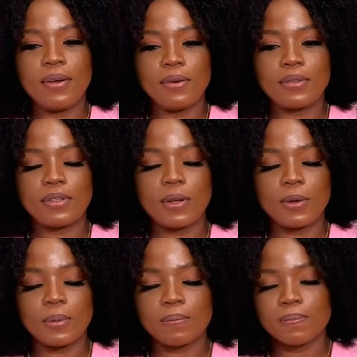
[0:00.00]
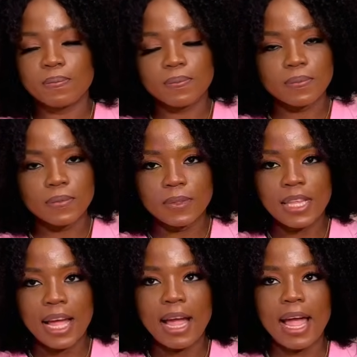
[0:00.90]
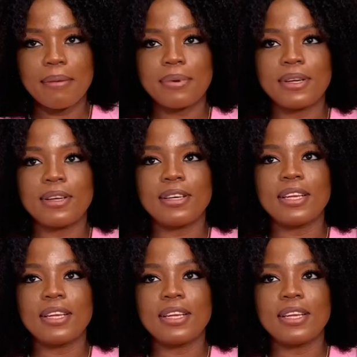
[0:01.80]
So that happened.